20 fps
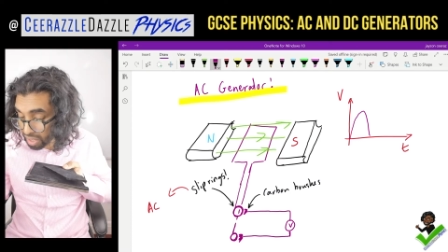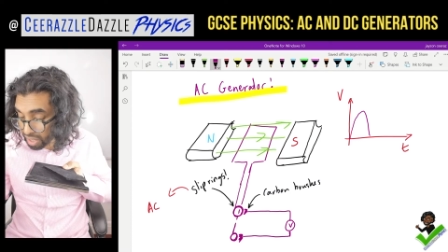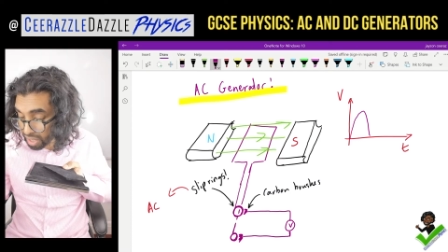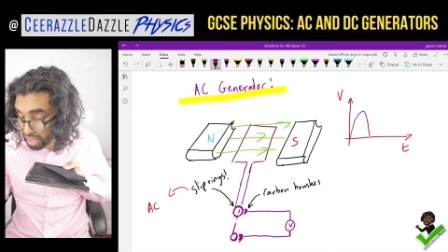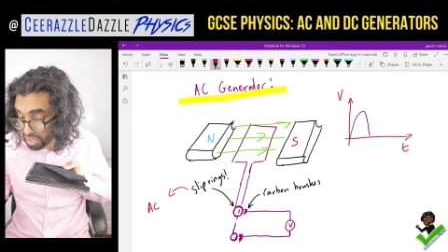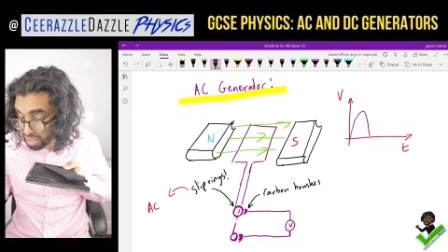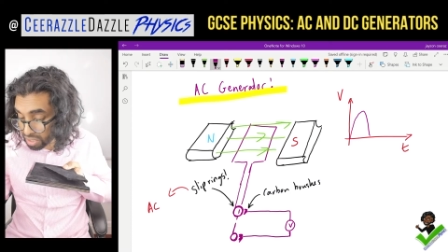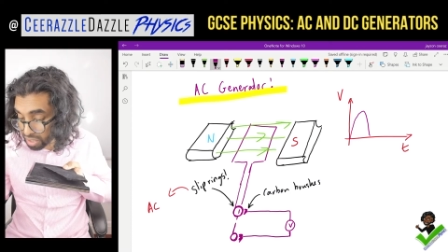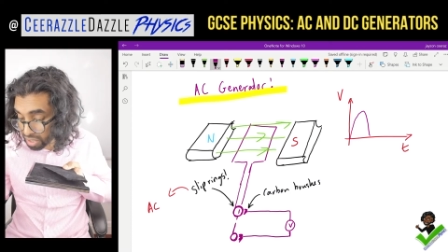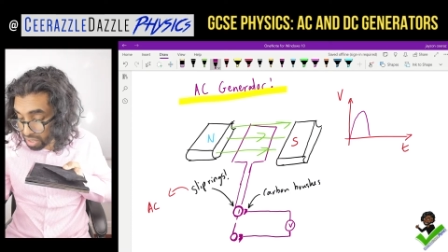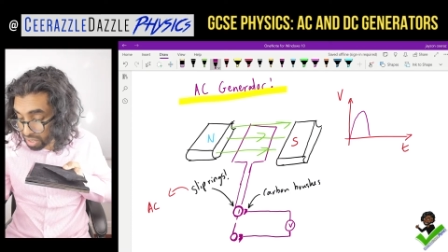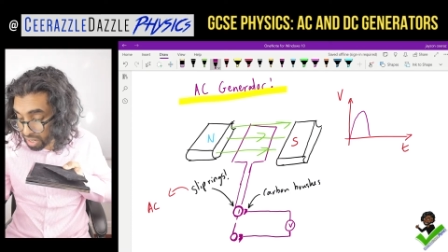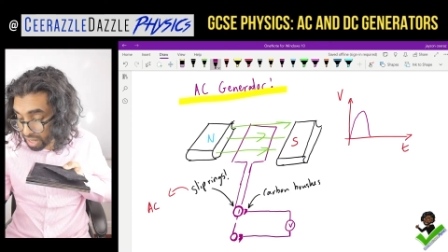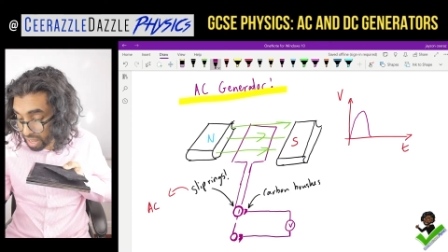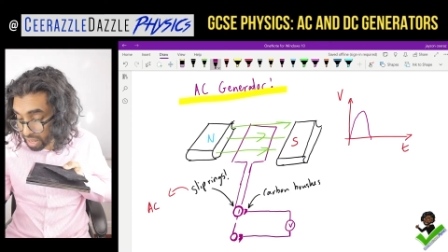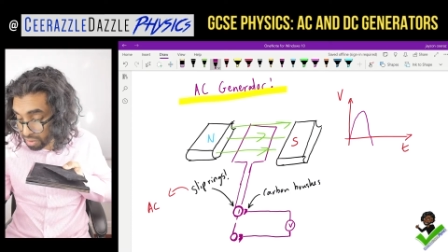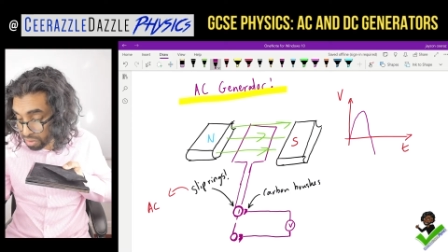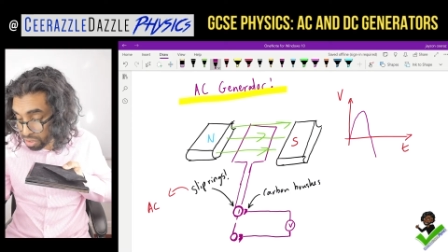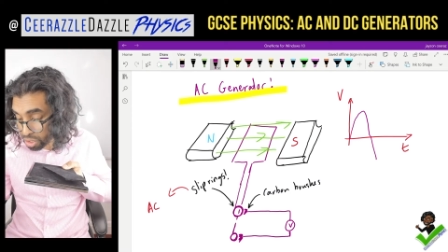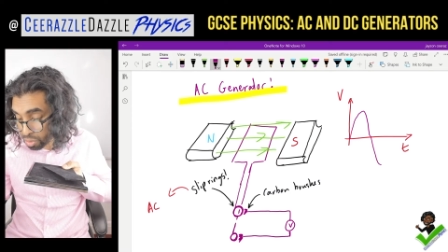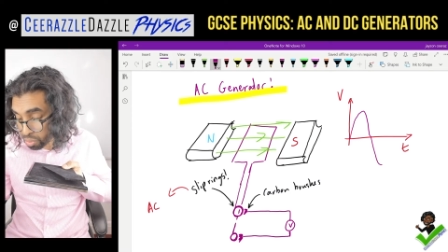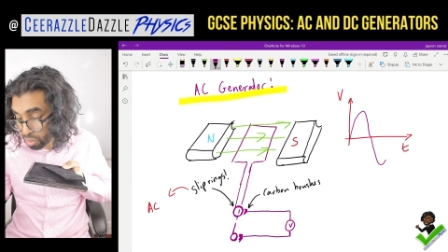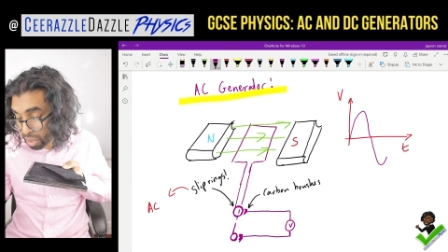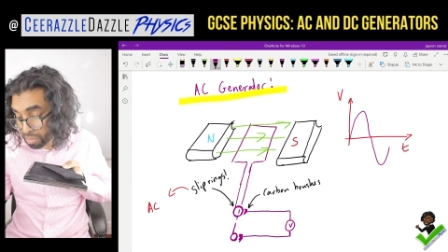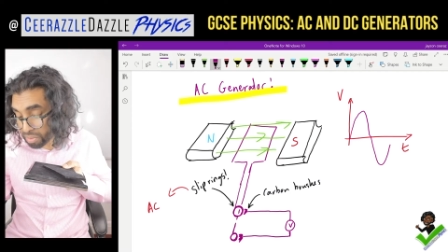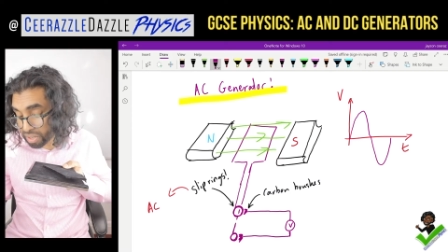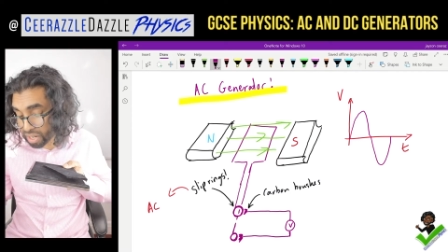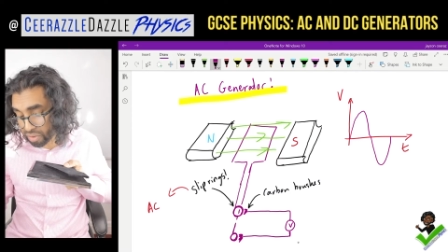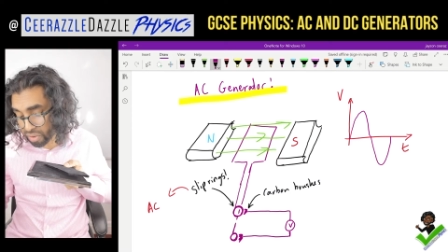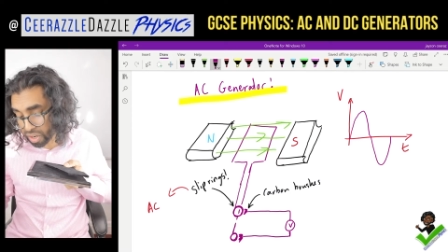it's going to now
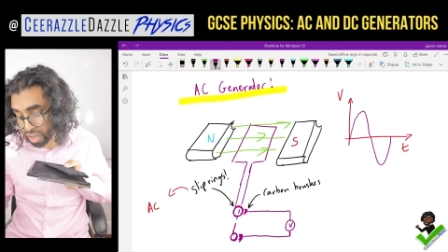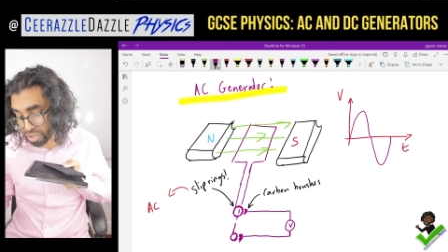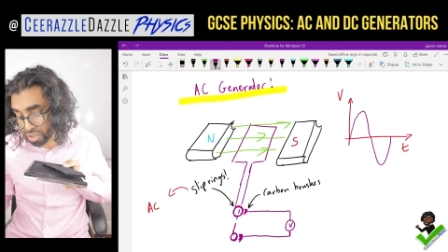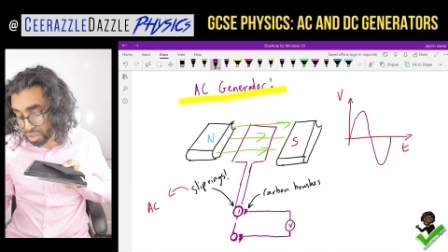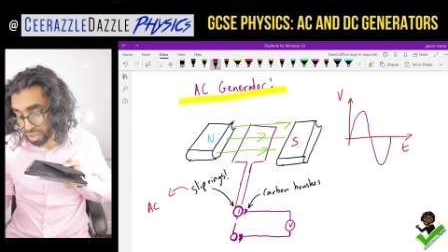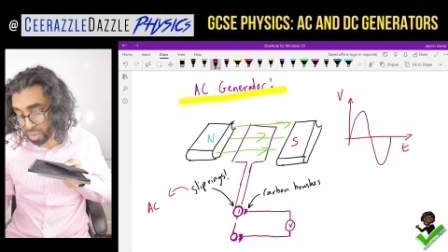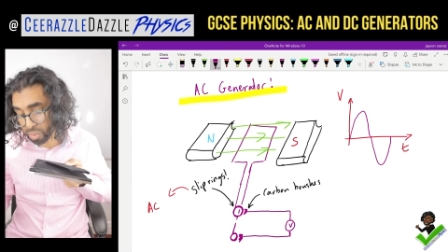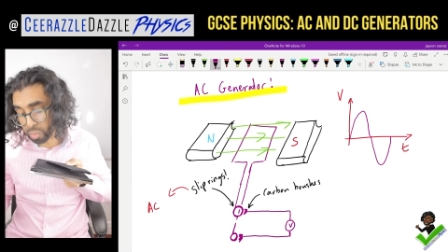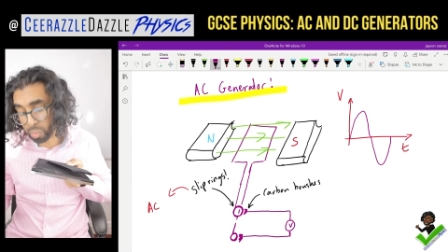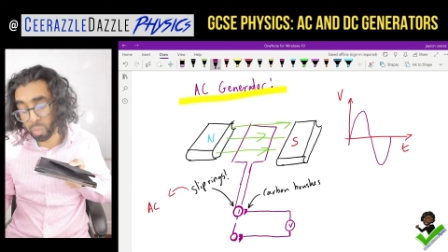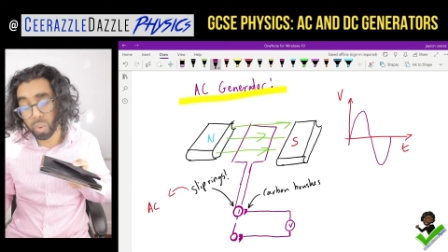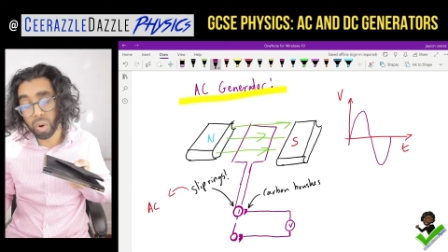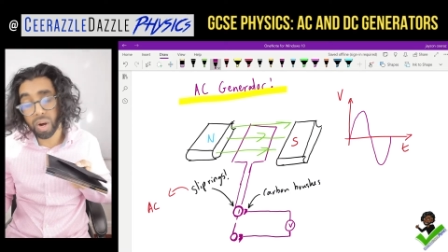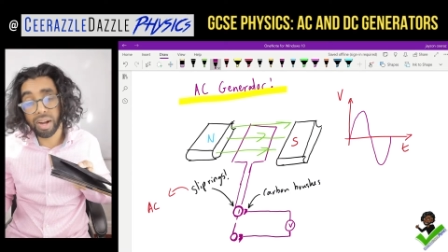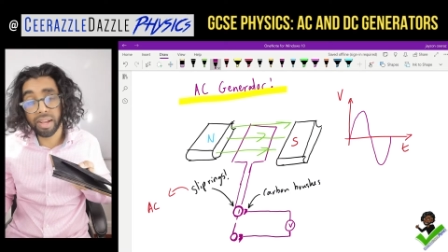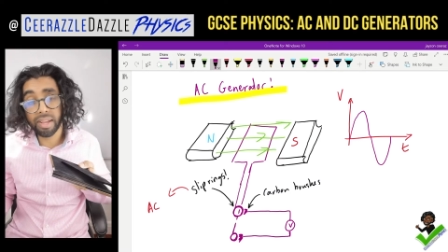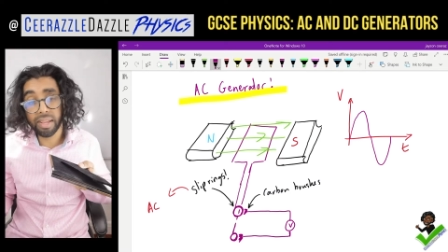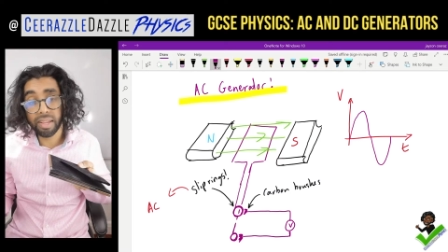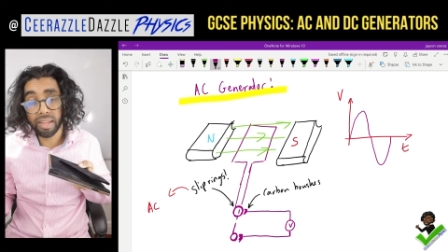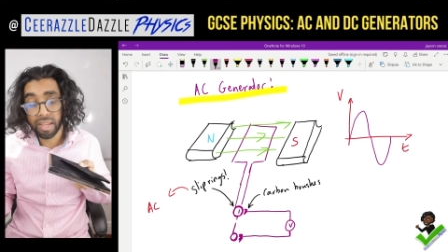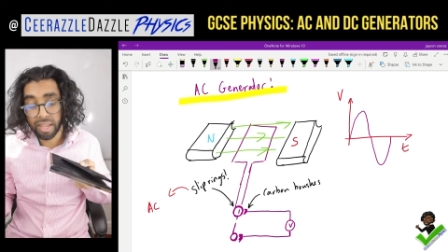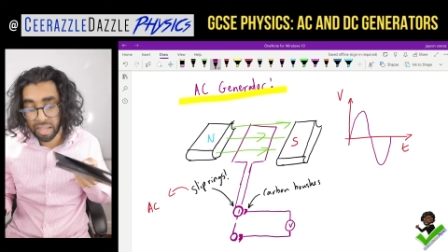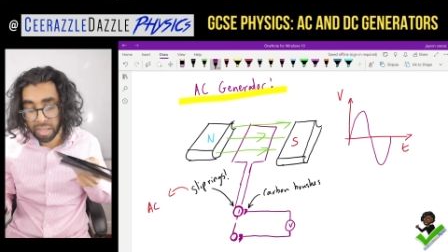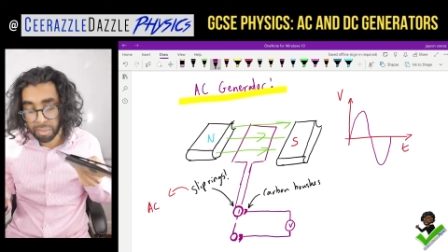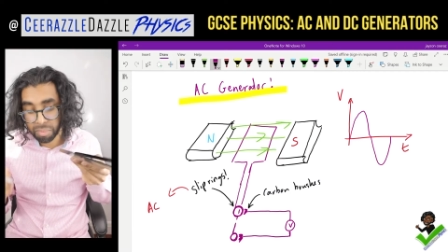swap direction. Why?